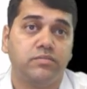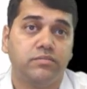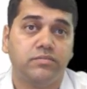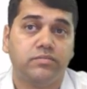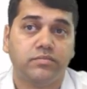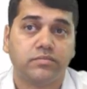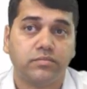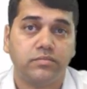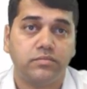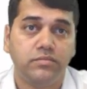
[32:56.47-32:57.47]

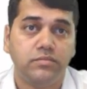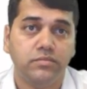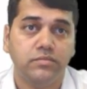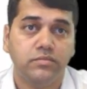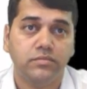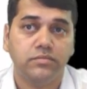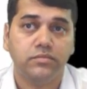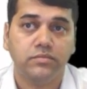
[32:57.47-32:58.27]
Nothing is said.